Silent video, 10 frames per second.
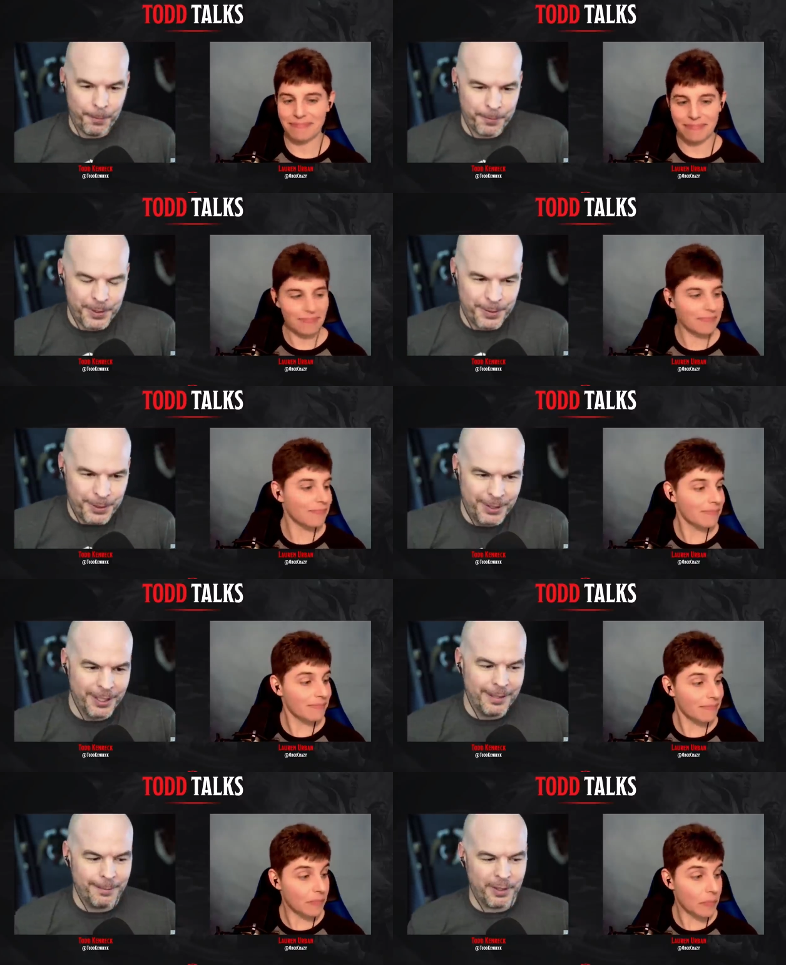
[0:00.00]
Speaker 1: nope, n-
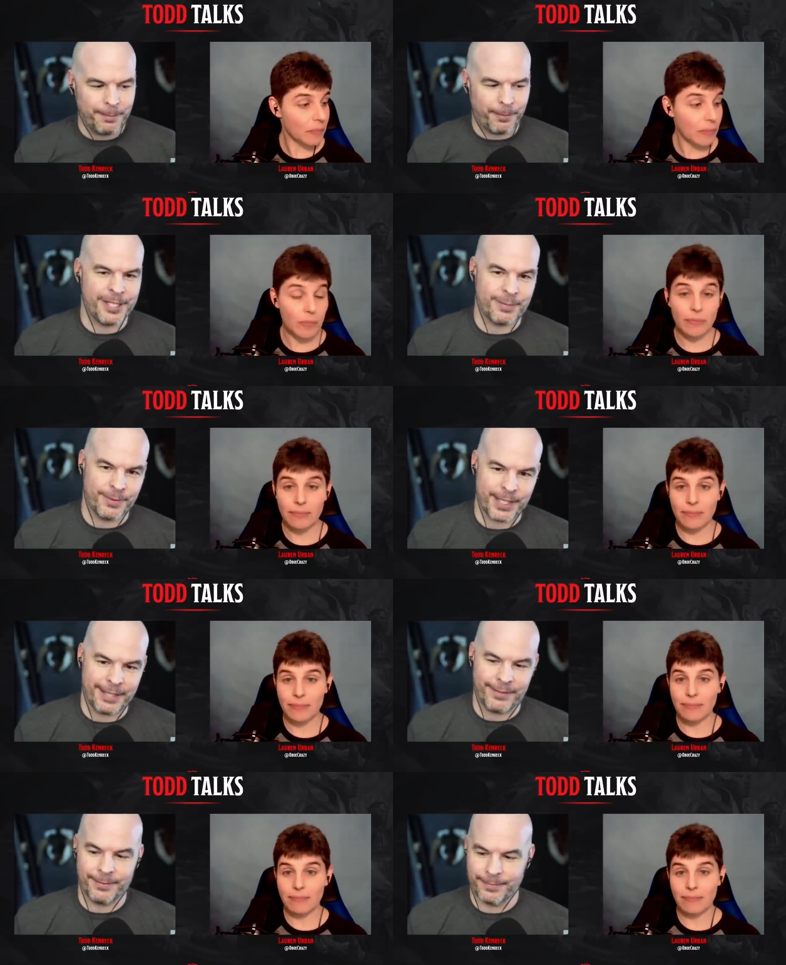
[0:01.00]
little bullet points will
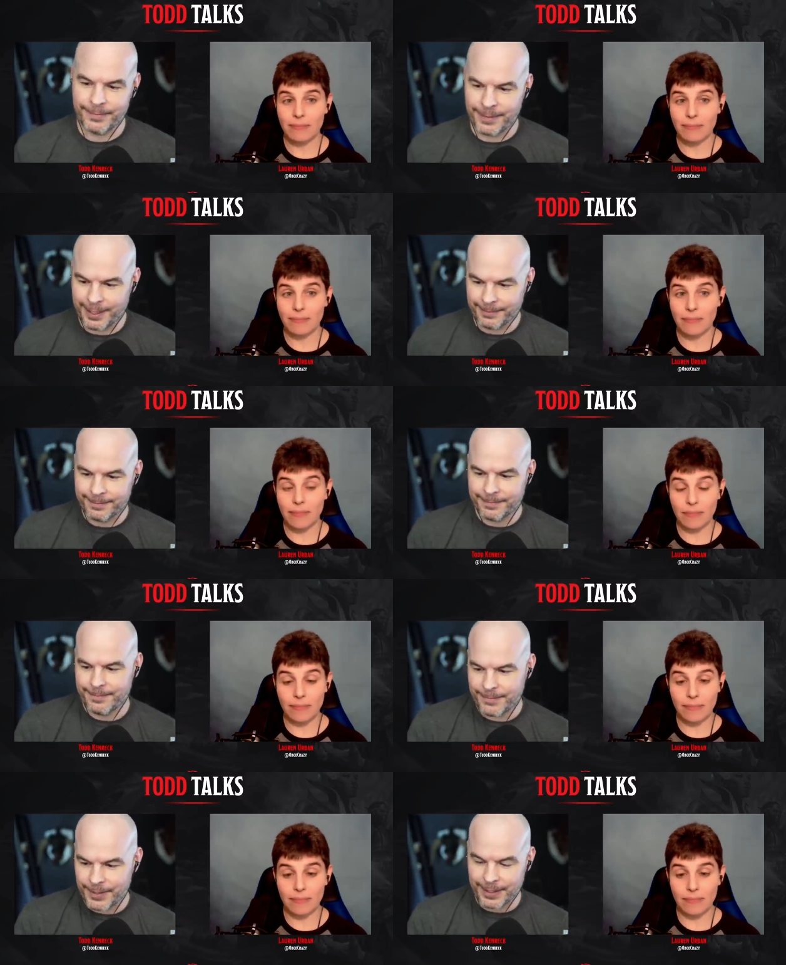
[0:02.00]
save you. Um,
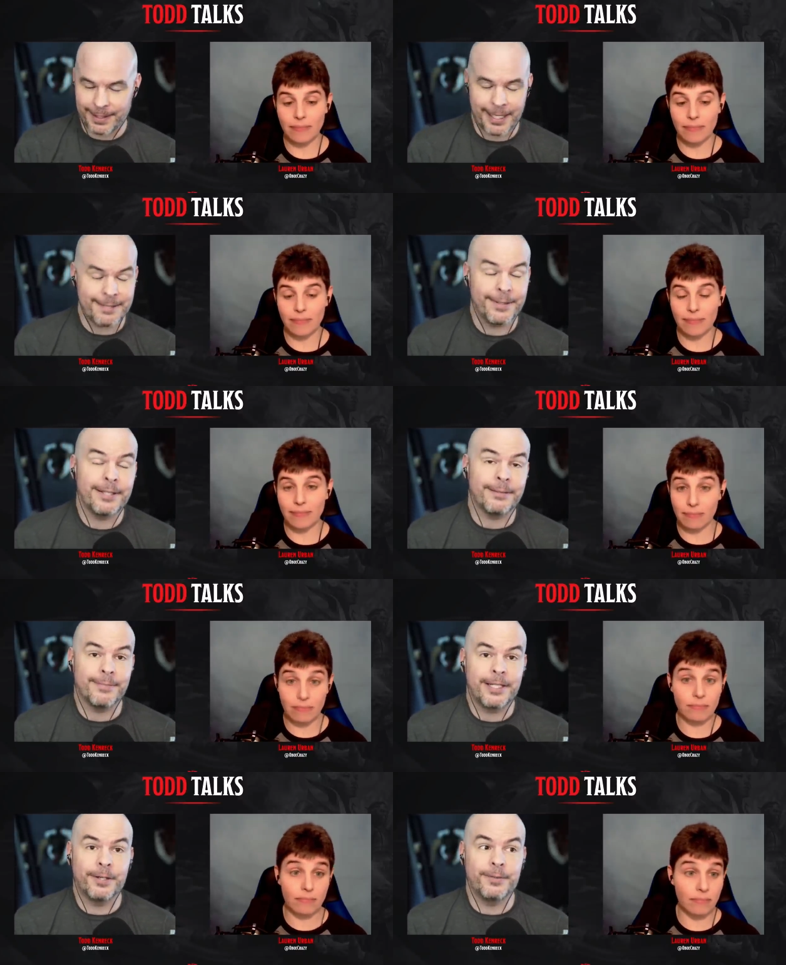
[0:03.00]
so that's about it.
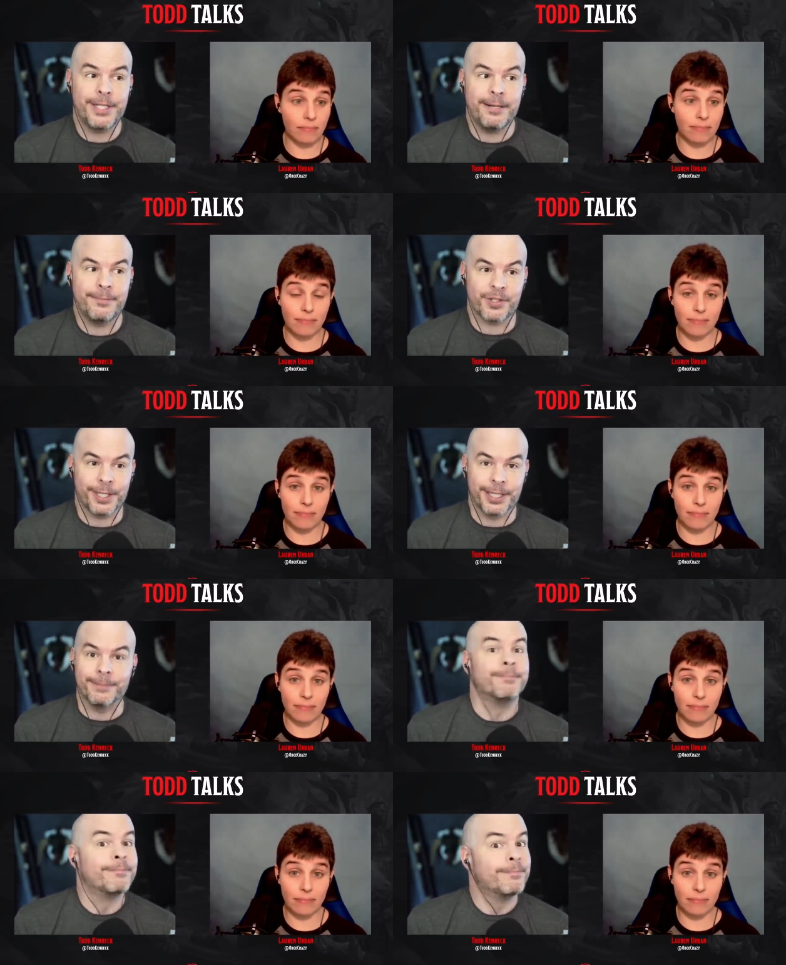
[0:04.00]
Make your own DM screen
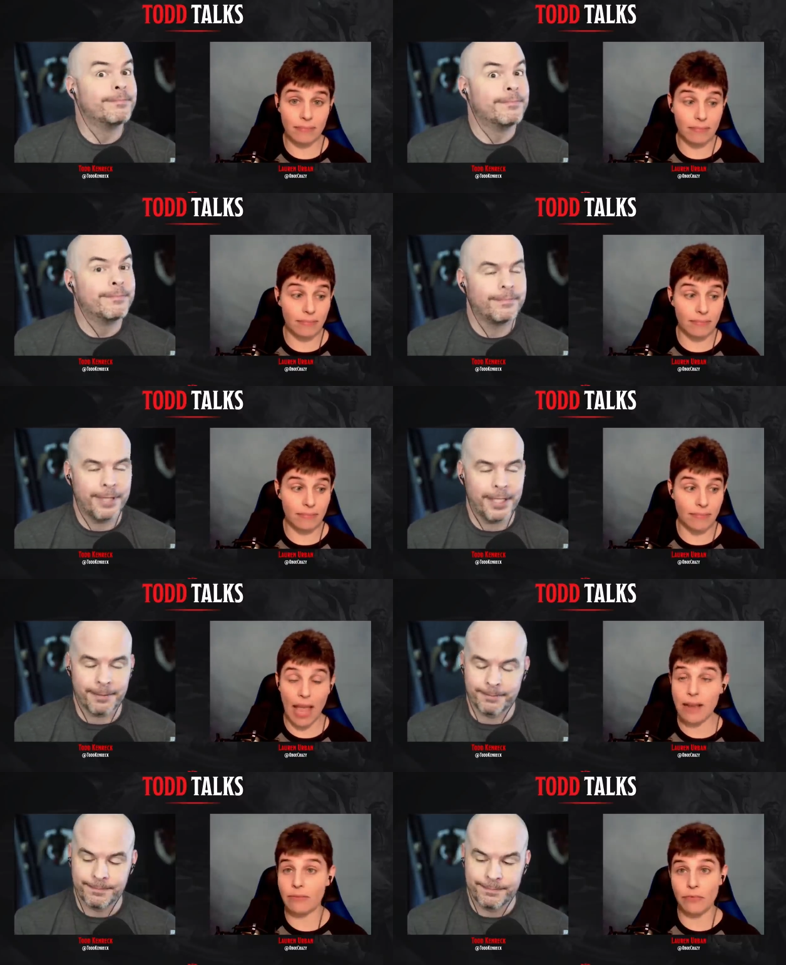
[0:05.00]
yeah
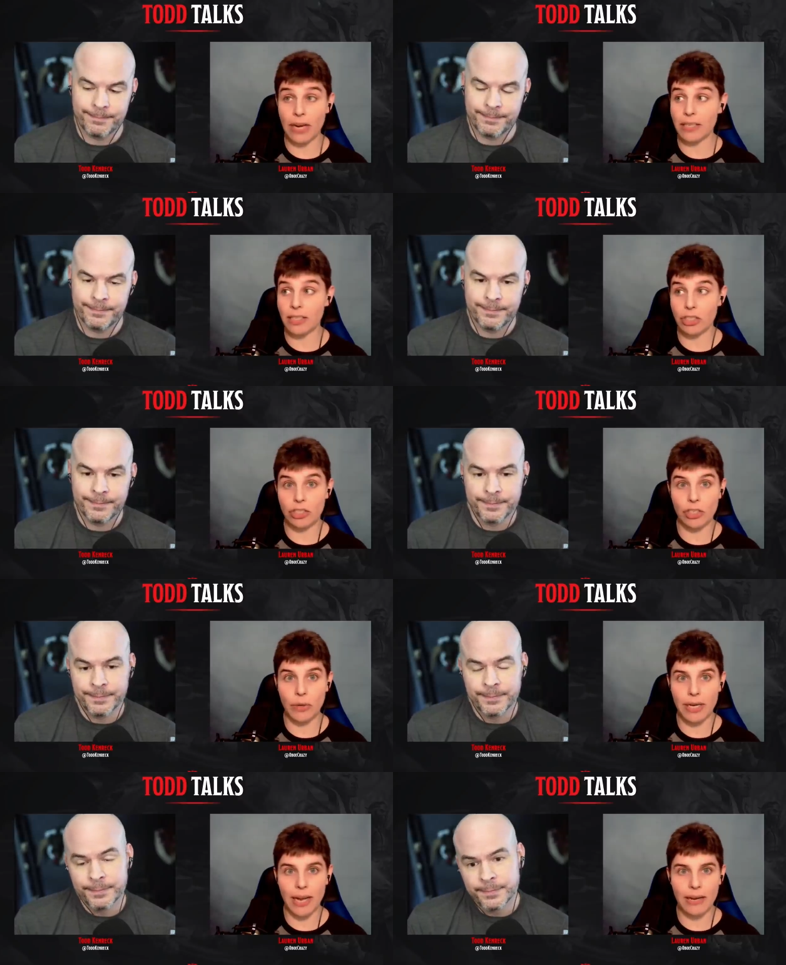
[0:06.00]
Speaker 2: and finally just
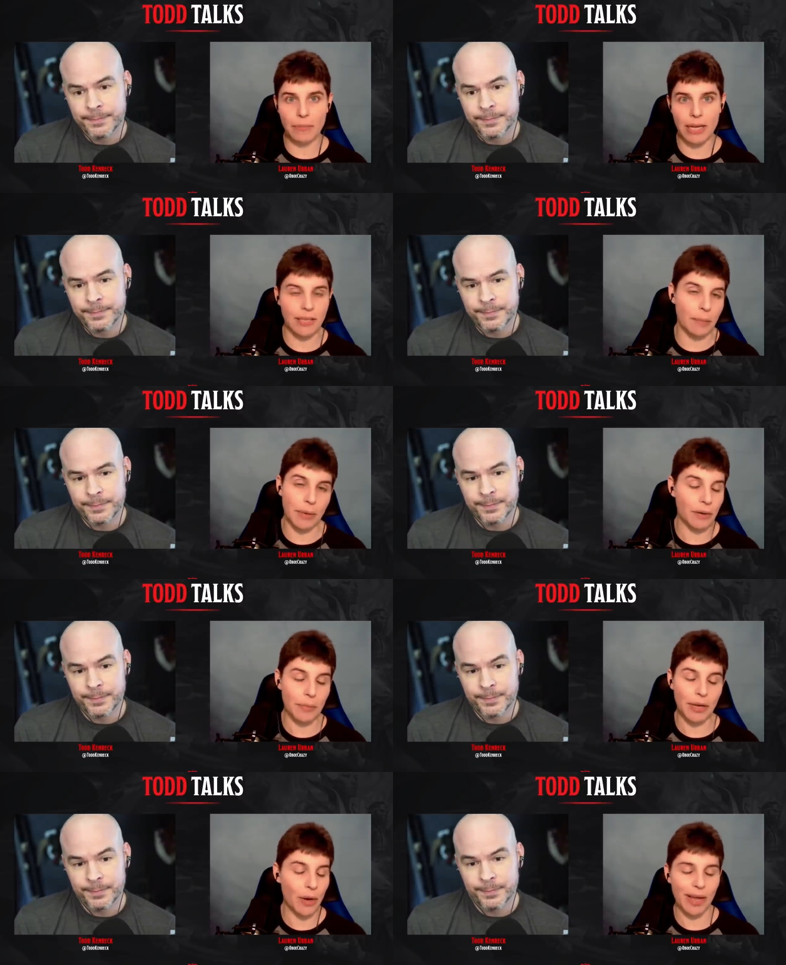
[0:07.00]
do it and mess up and
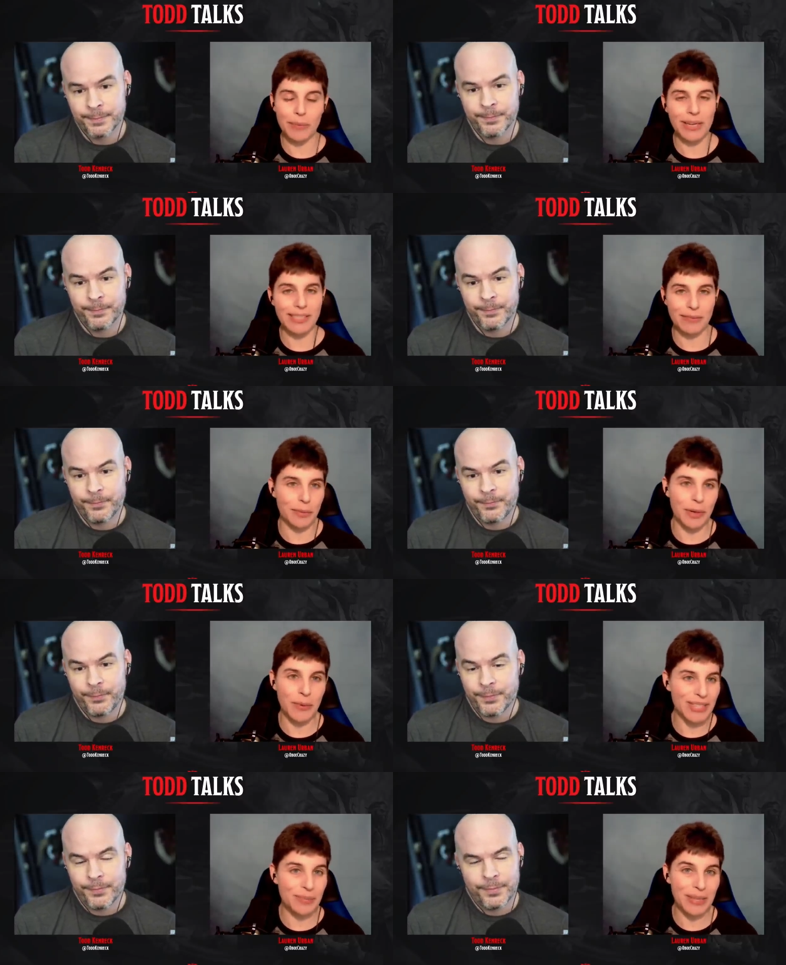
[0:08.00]
it'll be okay because
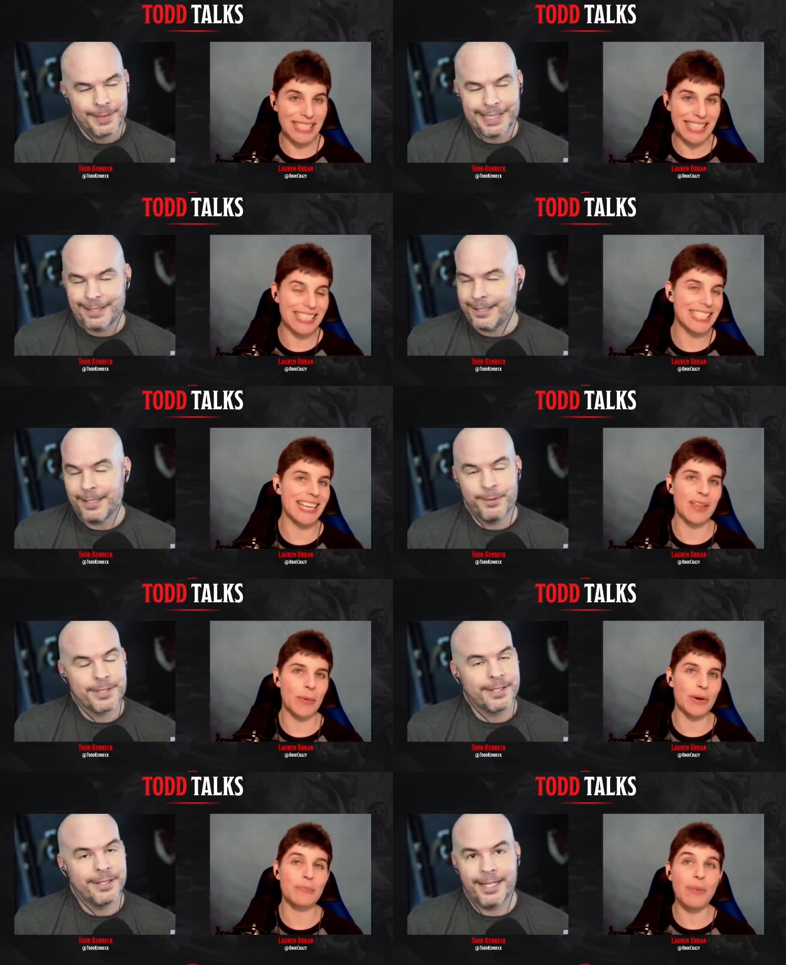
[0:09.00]
everybody wants to play d&d no
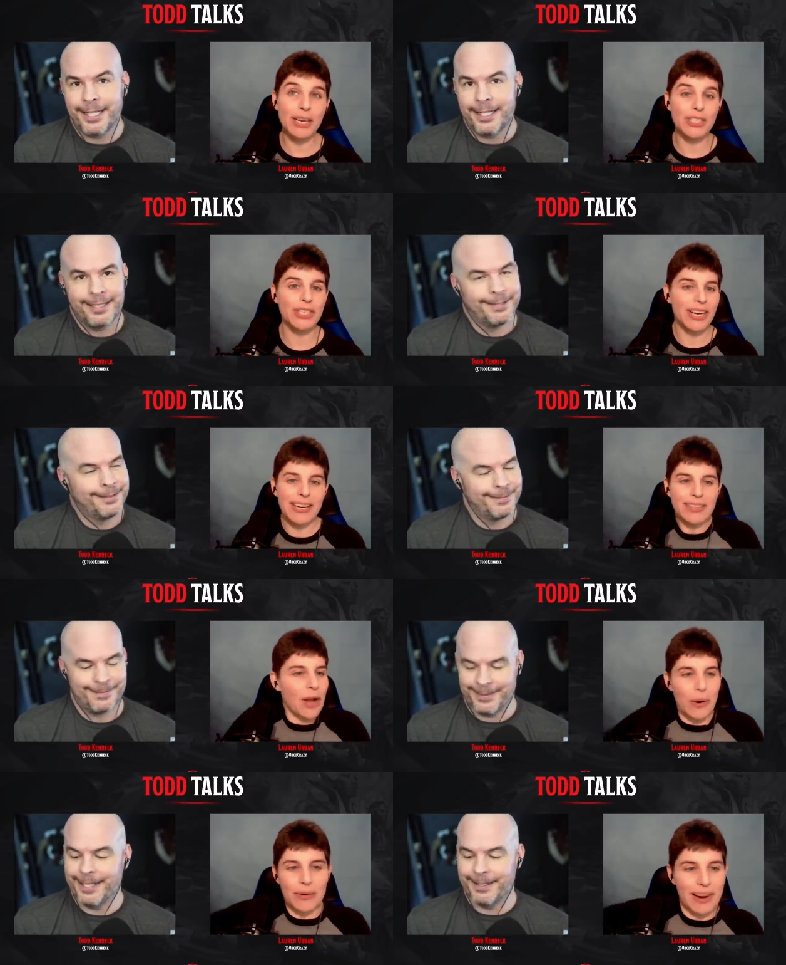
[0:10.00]
and they would much
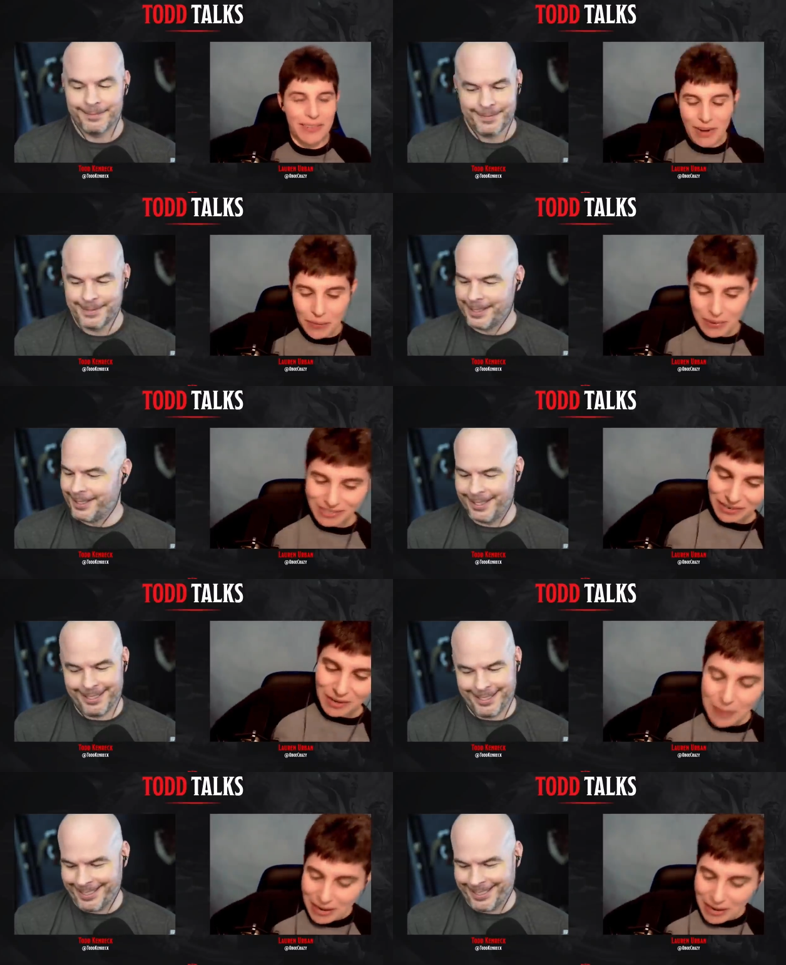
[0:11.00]
no yeah. no one you're